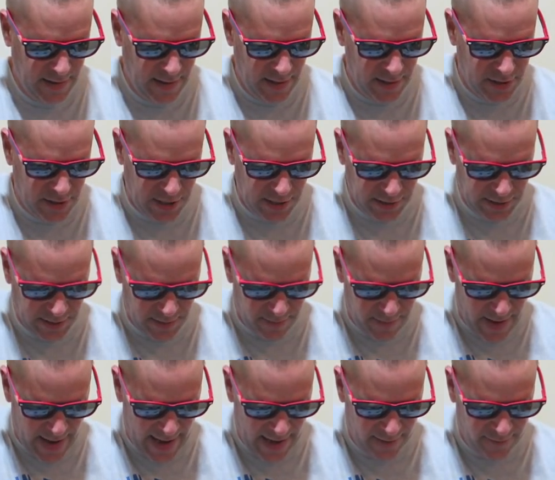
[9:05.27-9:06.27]
It's just a
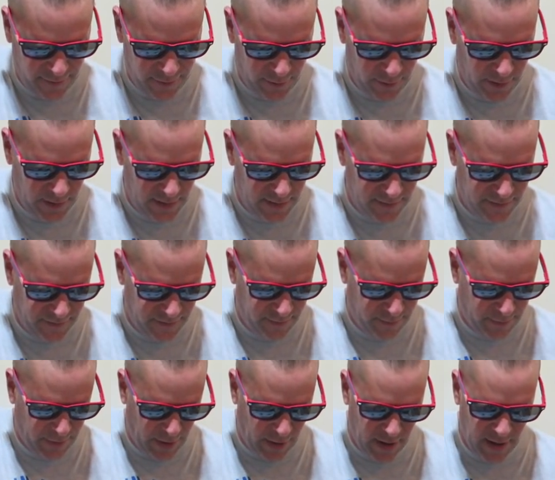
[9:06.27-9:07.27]
bag full of
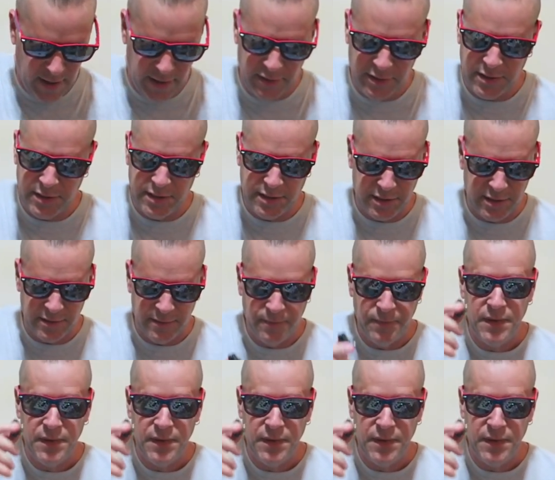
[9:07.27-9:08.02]
parts,